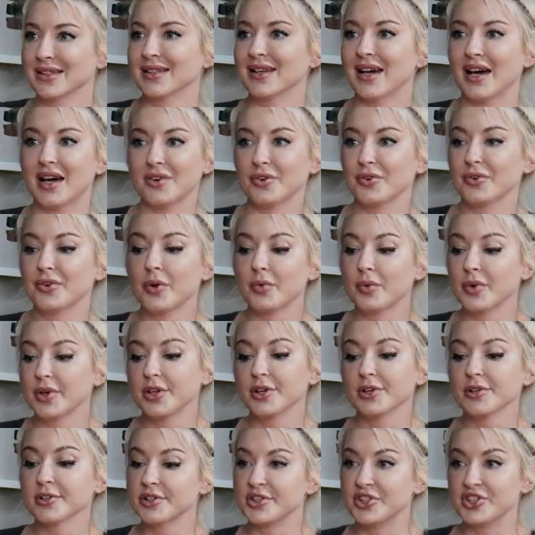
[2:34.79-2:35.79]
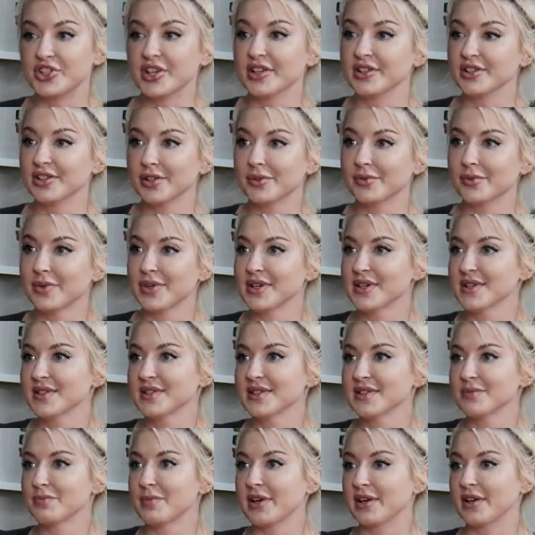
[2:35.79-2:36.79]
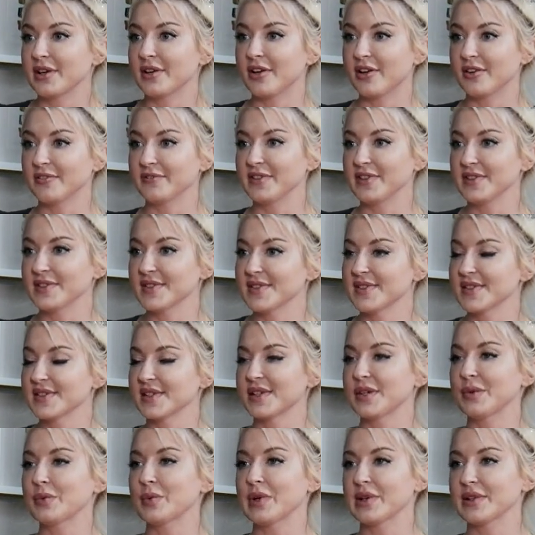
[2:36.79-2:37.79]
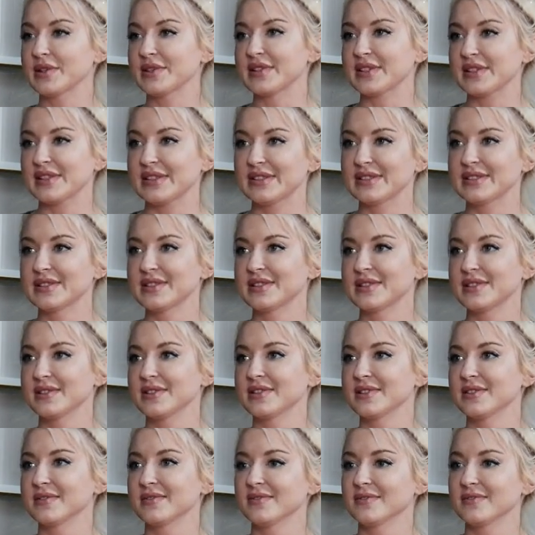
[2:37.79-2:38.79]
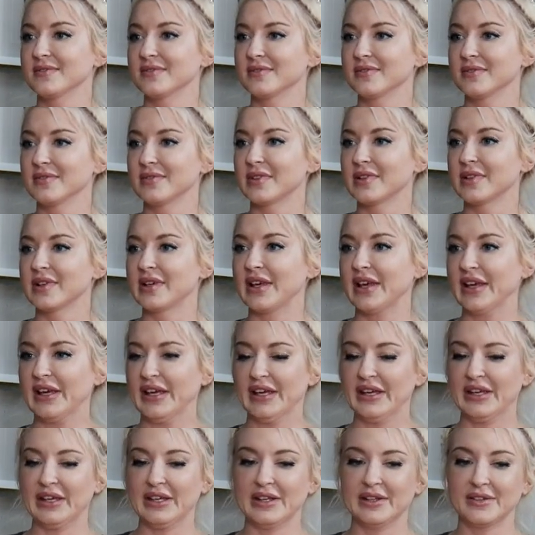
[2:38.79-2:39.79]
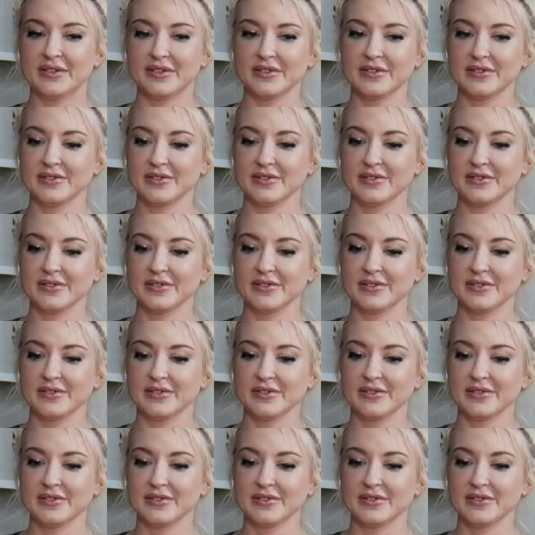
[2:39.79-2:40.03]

I don't know what your agenda was, but it obviously wasn't a